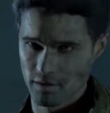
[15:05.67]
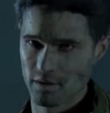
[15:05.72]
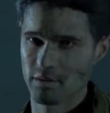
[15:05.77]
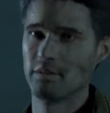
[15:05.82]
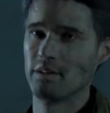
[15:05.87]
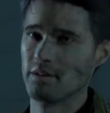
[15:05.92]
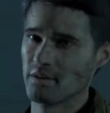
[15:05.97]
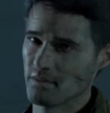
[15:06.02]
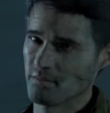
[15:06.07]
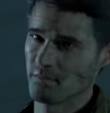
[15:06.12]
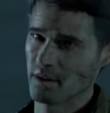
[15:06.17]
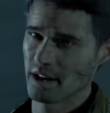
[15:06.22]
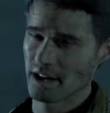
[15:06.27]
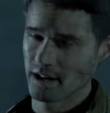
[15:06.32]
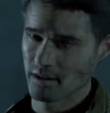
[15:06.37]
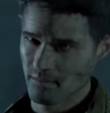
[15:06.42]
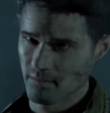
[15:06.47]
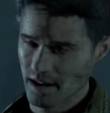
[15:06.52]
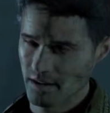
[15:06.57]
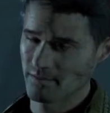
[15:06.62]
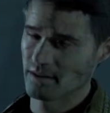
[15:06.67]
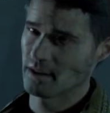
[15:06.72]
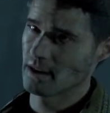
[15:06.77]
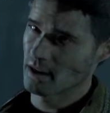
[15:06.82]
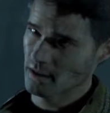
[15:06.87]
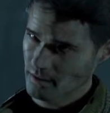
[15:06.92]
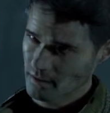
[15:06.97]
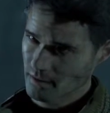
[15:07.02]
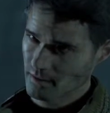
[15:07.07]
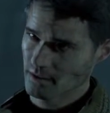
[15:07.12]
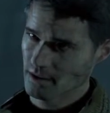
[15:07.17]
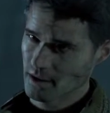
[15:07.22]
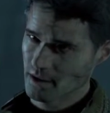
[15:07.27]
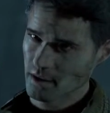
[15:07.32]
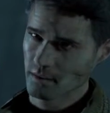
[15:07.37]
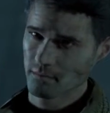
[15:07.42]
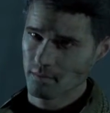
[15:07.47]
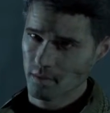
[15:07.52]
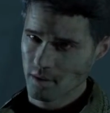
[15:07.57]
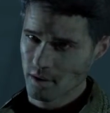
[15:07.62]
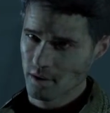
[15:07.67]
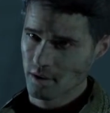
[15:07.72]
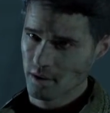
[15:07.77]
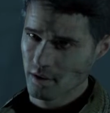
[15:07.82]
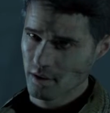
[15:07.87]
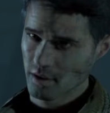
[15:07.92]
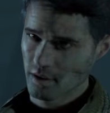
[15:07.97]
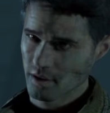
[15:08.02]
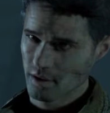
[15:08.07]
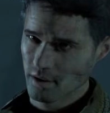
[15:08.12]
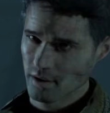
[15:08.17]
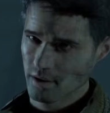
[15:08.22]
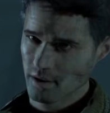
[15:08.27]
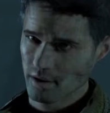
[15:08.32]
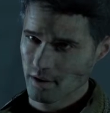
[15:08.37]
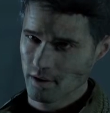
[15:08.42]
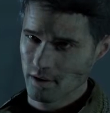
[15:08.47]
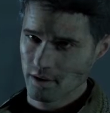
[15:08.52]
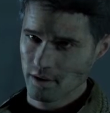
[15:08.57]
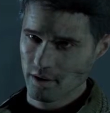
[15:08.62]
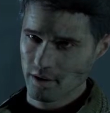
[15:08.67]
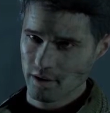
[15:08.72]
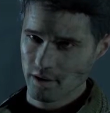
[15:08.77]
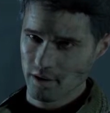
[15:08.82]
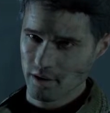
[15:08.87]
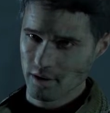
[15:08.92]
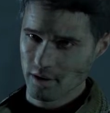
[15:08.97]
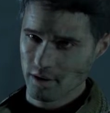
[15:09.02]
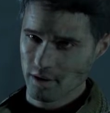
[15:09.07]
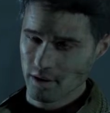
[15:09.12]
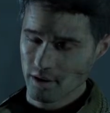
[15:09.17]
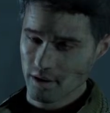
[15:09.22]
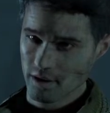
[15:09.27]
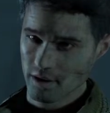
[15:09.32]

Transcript: Because plot, Chris. Because plot. Th that's not fair. I, th I, thought I was